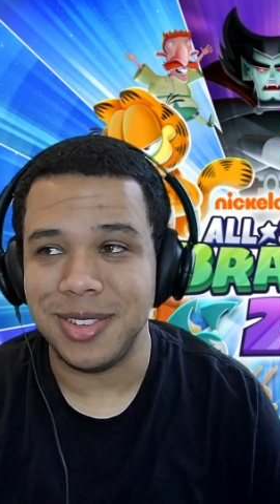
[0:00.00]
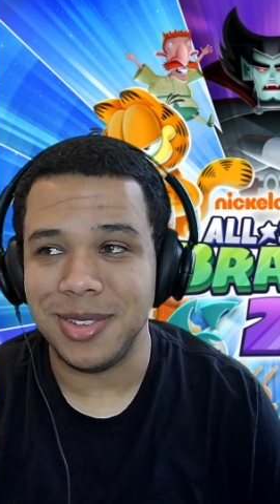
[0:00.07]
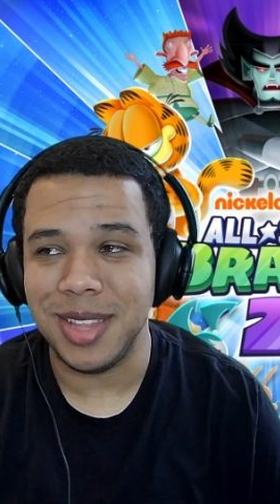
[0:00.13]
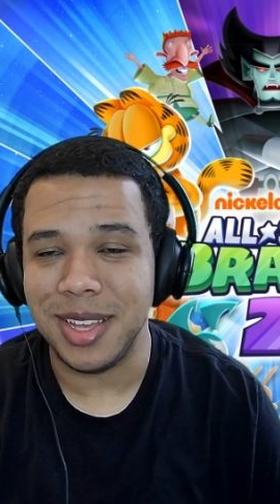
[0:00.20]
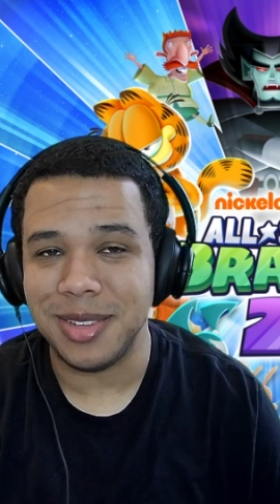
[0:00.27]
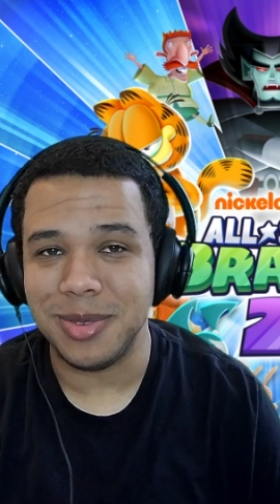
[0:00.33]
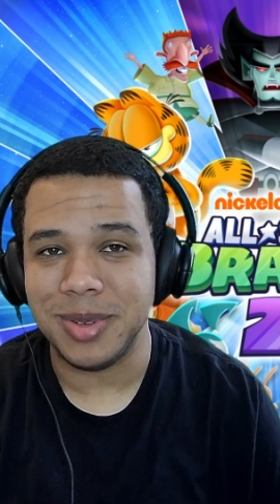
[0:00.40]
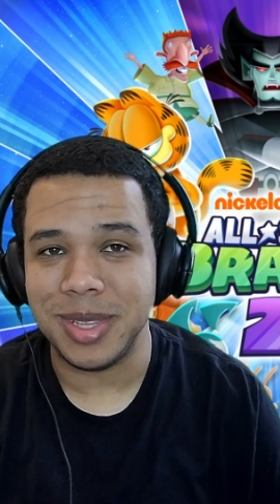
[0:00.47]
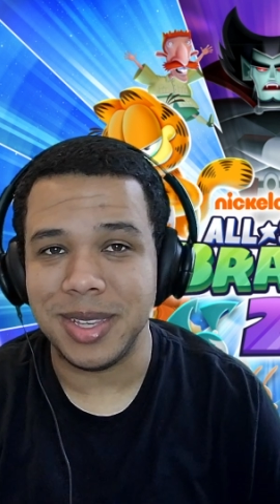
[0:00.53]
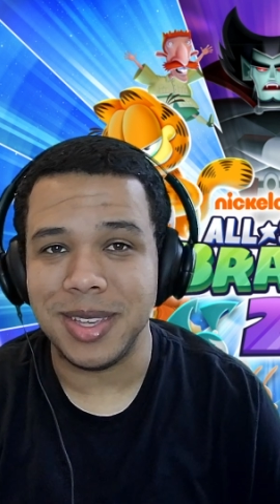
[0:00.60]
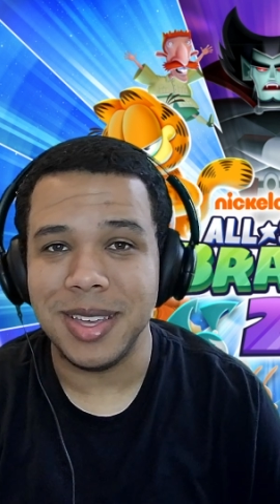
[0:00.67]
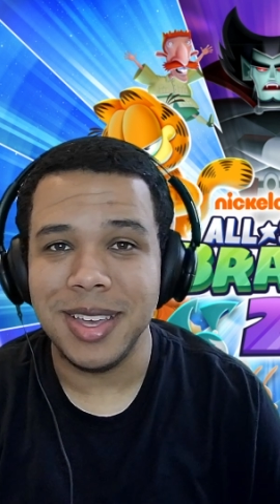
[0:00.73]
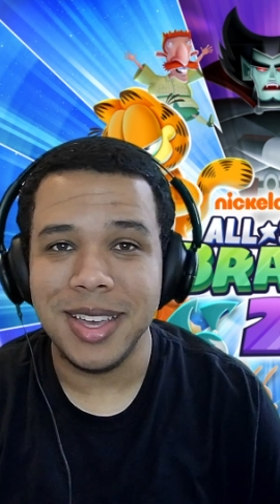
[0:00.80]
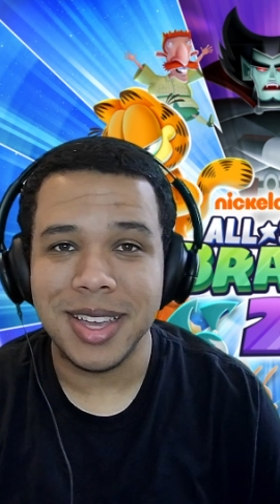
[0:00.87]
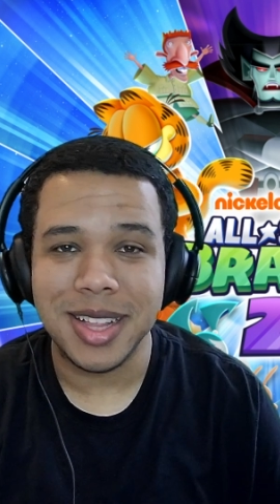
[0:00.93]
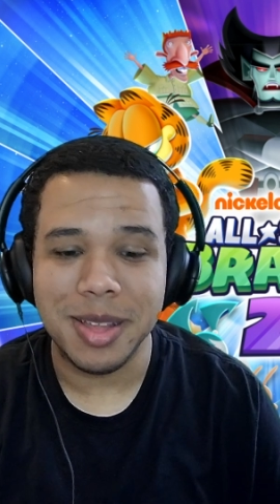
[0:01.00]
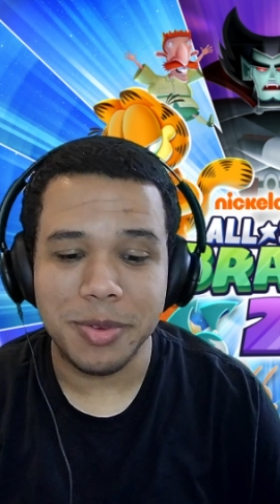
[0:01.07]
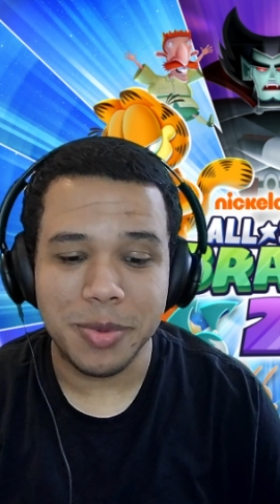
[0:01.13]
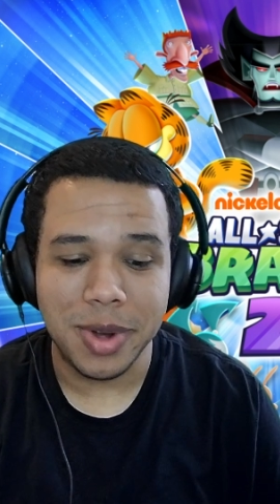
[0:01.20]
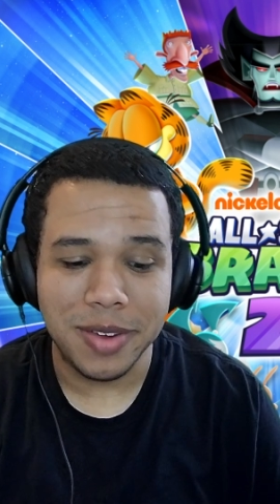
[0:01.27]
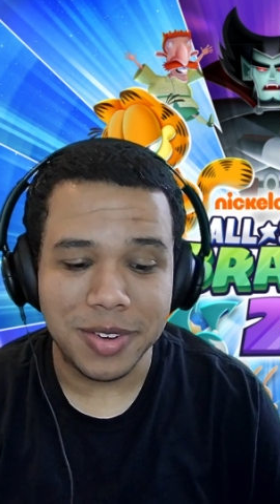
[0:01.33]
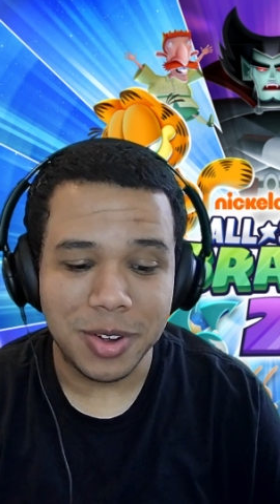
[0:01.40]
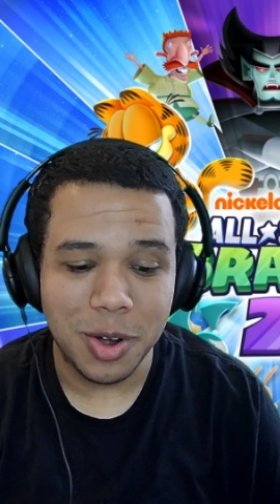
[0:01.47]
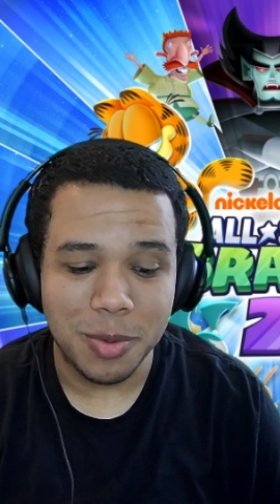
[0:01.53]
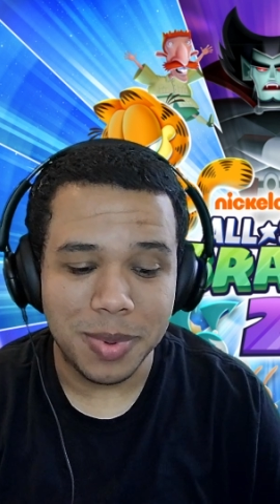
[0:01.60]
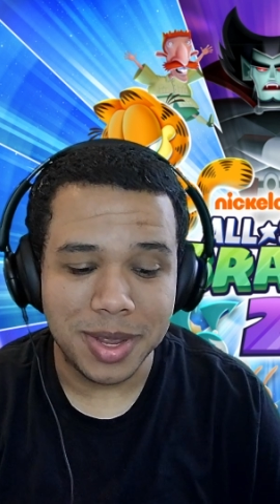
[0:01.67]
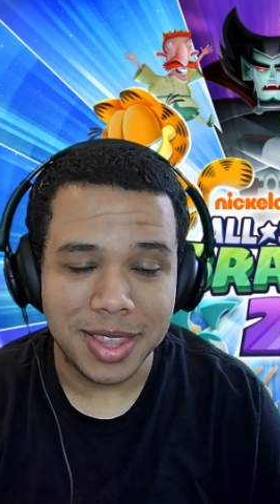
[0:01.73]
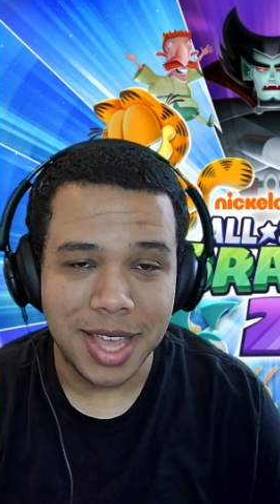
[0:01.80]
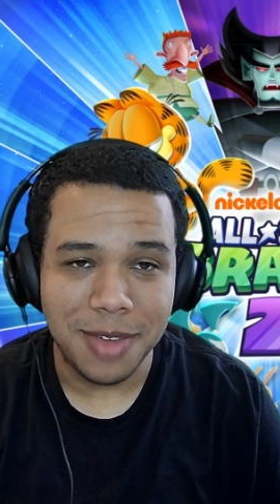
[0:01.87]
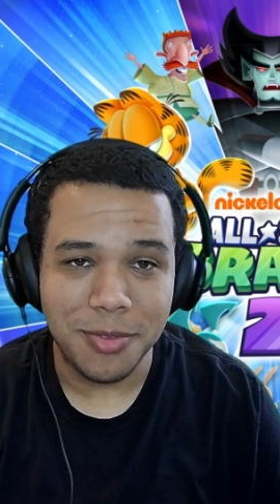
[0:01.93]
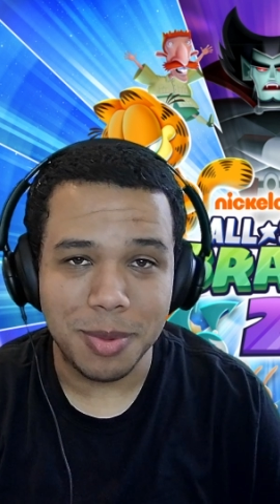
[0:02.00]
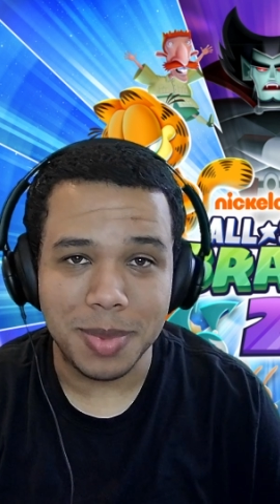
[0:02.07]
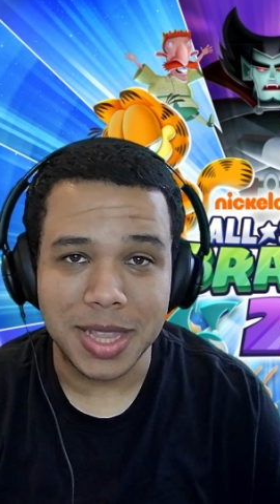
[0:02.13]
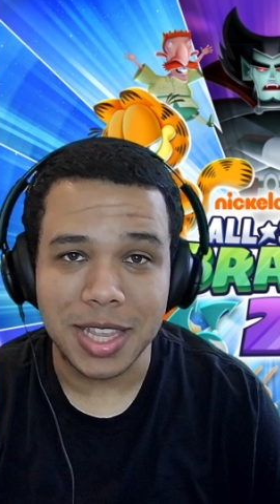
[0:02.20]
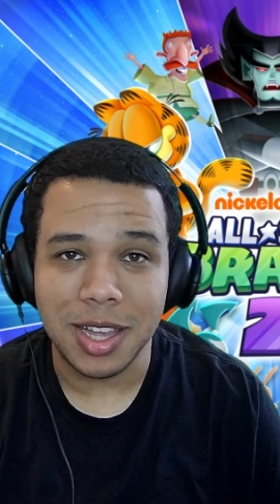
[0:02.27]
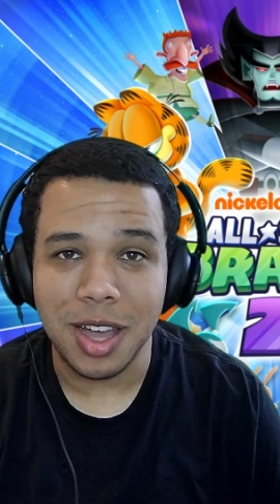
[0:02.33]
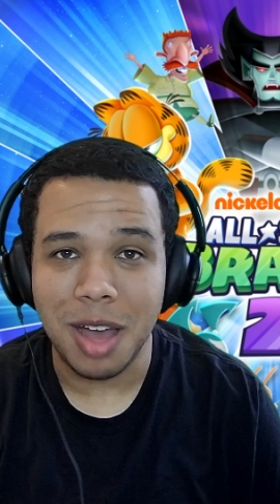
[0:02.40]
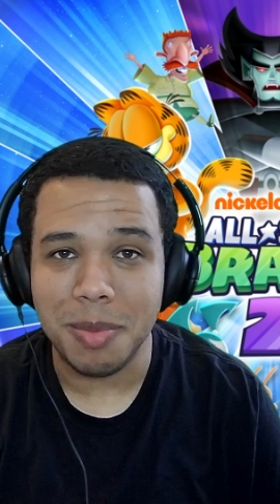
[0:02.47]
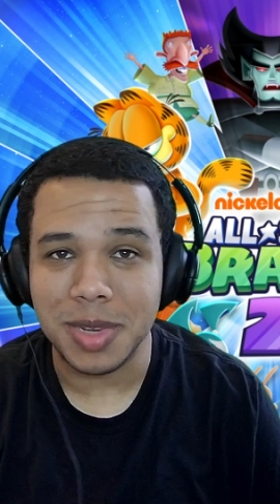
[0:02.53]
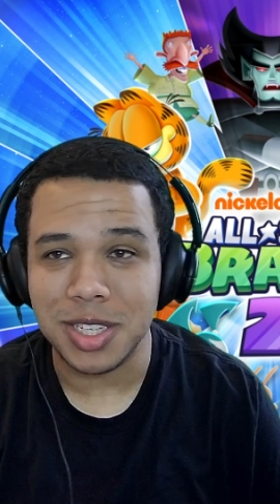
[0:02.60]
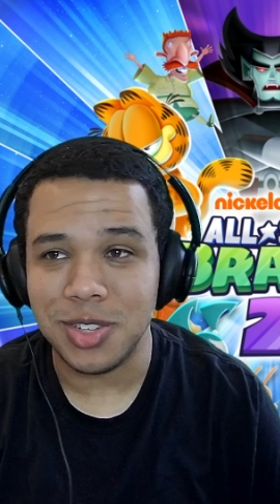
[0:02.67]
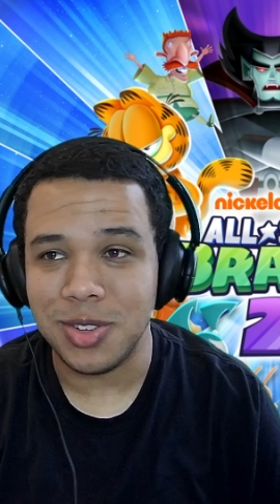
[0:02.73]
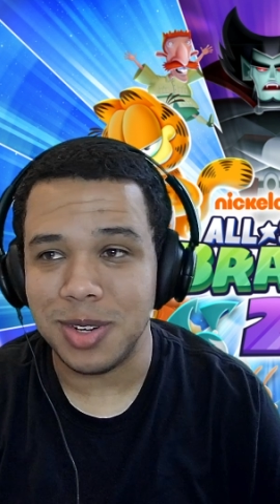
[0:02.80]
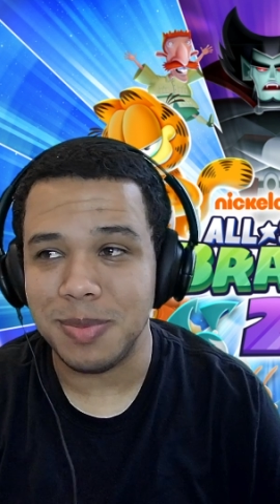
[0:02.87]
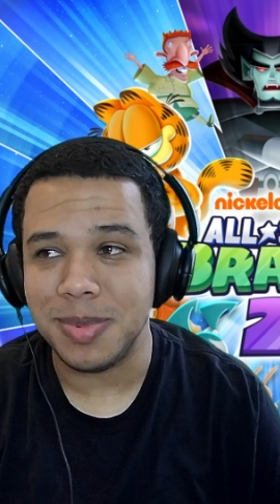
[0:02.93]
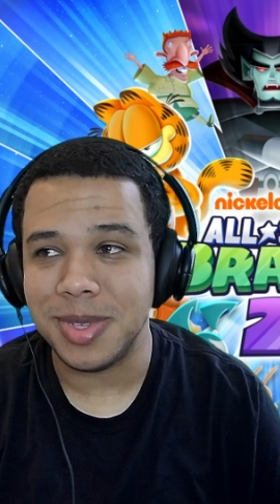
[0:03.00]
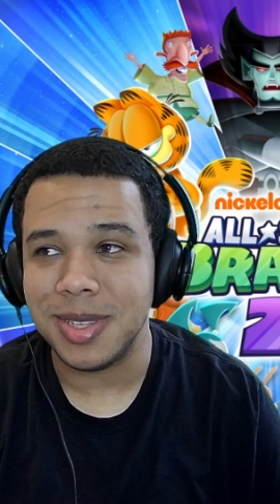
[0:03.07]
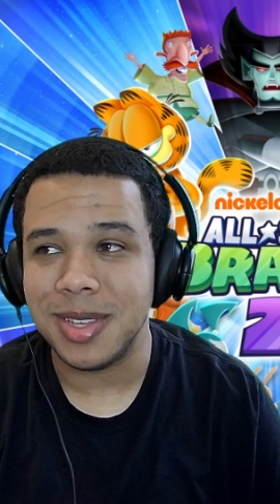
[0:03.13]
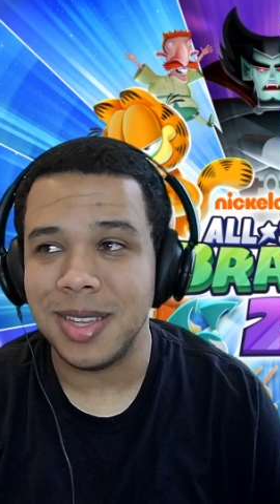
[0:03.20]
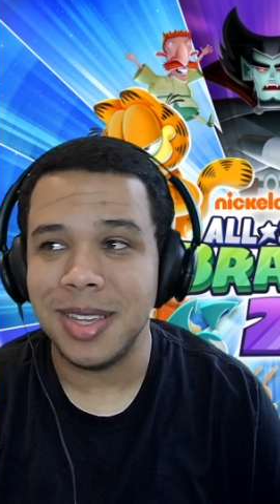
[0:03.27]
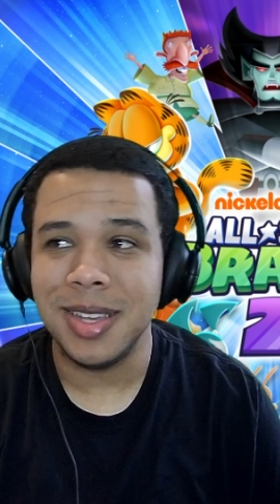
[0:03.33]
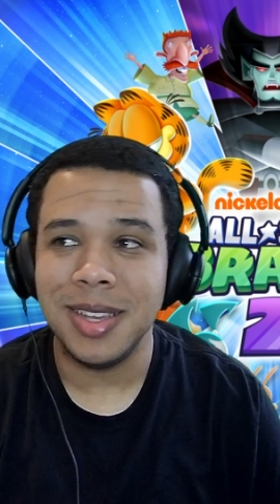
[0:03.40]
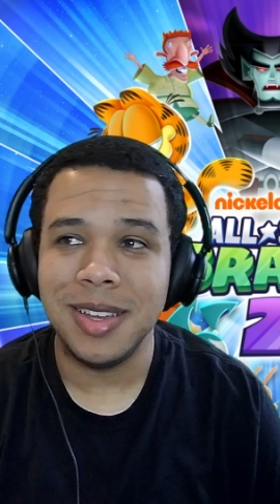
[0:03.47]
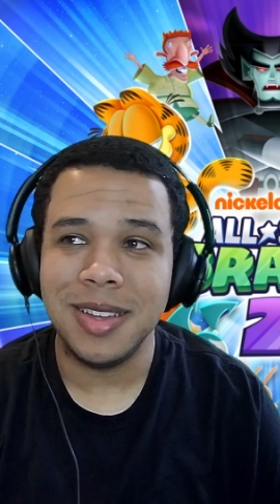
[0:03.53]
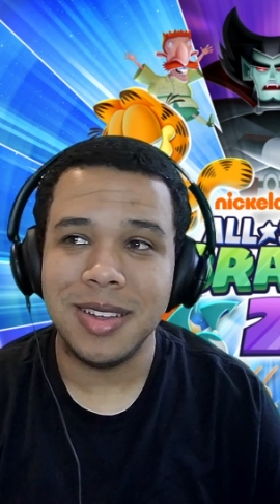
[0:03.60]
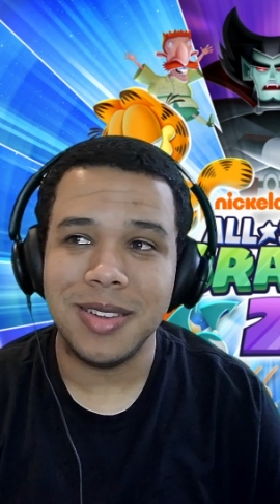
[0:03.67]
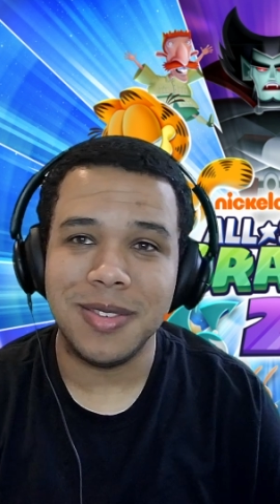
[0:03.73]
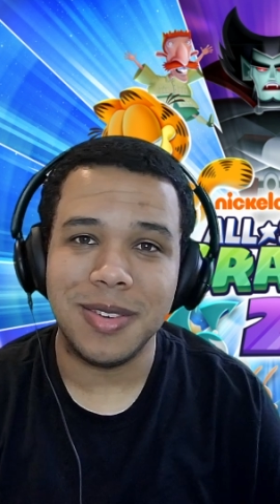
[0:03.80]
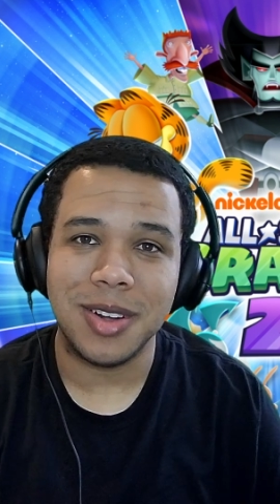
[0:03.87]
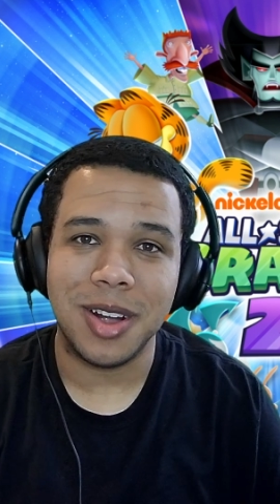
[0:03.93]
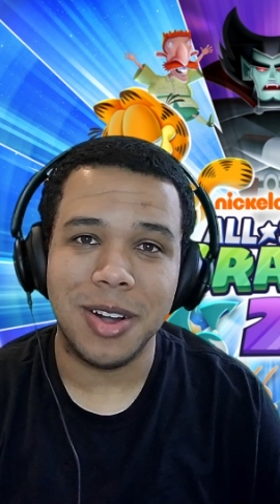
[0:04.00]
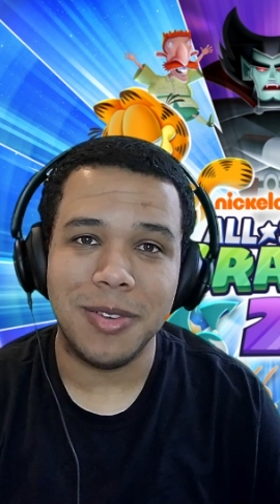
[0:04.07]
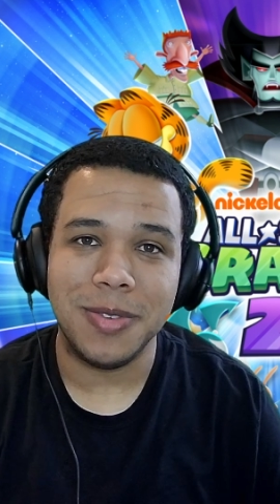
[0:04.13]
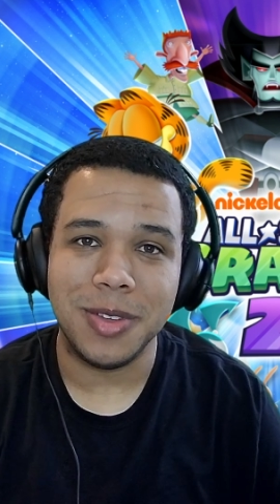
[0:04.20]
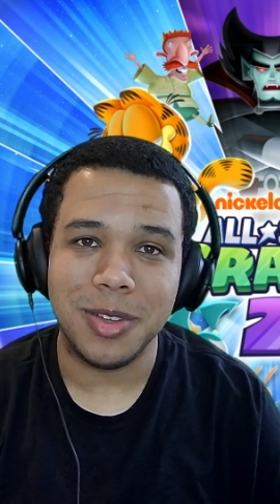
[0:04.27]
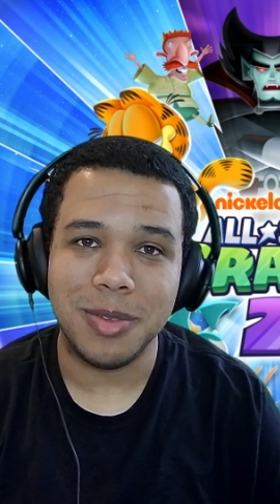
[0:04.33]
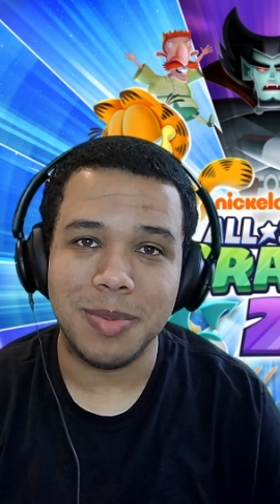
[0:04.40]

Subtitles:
That was a really clever way of incorporating that from like the comic strips for Garfield.